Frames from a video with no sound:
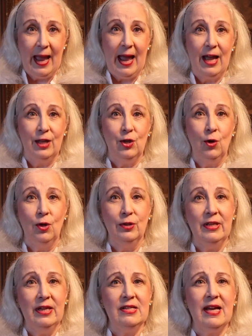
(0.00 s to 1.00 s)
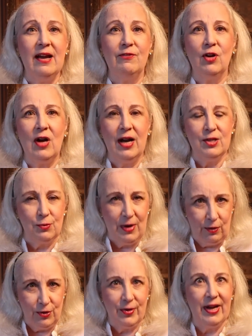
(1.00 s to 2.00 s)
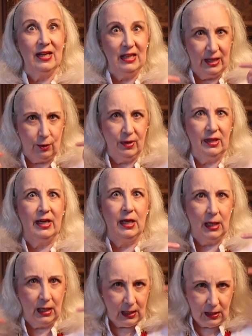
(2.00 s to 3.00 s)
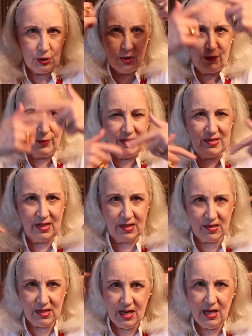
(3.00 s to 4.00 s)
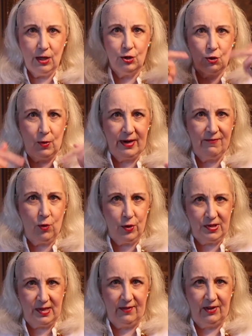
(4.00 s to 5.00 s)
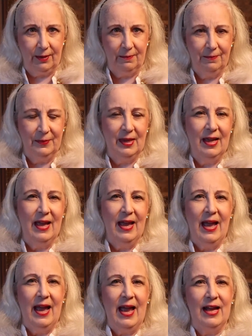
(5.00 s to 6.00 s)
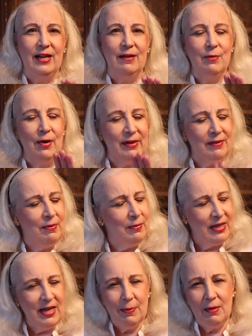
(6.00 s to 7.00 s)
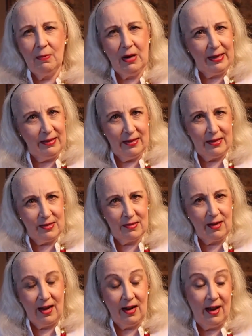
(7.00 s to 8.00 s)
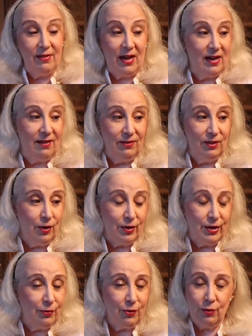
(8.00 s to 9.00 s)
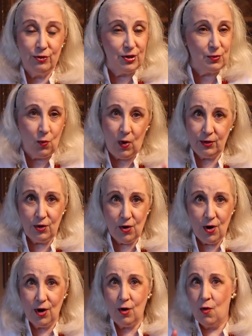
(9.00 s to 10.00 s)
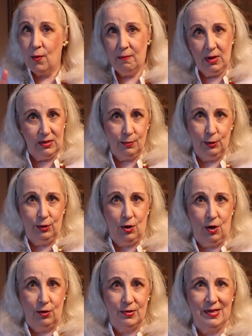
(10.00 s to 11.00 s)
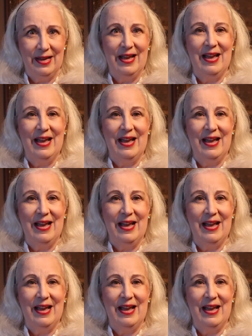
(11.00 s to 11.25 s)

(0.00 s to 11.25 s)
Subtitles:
And you'll need to have your eyes around your head literally 360, 24/7. And keep in mind this, and I've learned it through just one dog or multiple dogs.